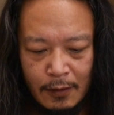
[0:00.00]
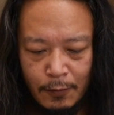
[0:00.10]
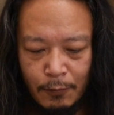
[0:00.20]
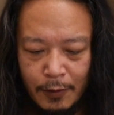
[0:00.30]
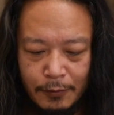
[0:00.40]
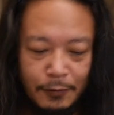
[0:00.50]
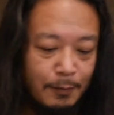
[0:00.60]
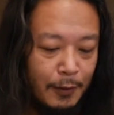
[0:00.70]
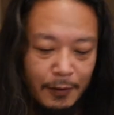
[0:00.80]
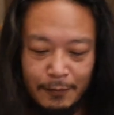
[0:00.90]
where do you
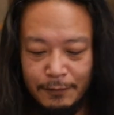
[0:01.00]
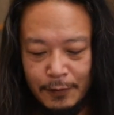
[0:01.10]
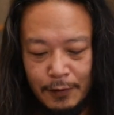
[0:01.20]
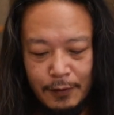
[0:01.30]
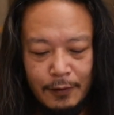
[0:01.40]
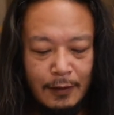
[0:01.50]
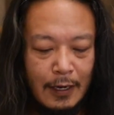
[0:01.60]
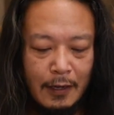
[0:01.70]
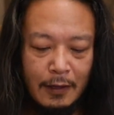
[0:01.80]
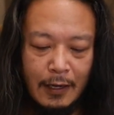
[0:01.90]
put your foot?
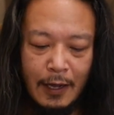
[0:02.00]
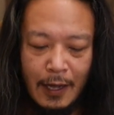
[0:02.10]
Like,